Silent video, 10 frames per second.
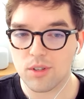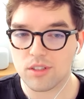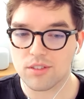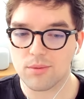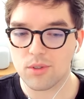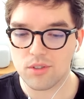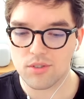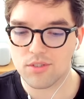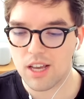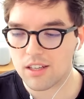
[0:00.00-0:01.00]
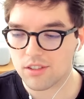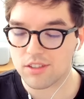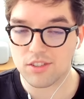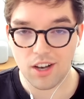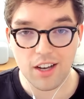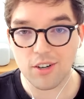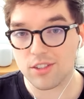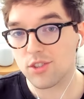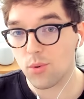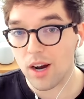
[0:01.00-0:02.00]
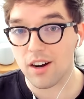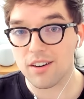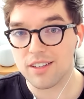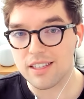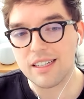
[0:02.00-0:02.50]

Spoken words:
was as a designer at Square.